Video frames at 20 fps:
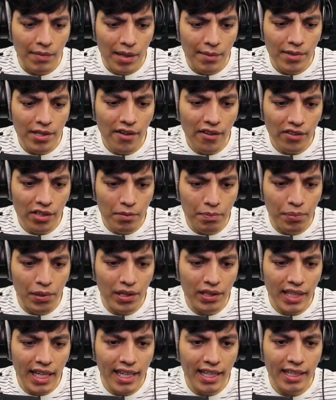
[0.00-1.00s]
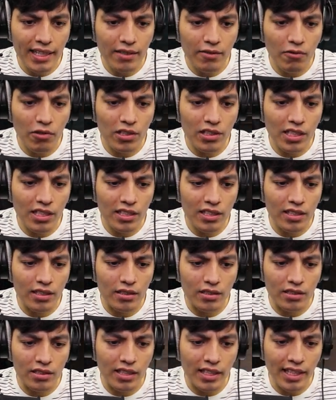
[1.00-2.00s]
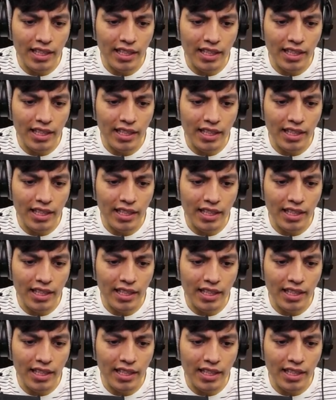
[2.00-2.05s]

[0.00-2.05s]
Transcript: Maybe you have to put that in one of the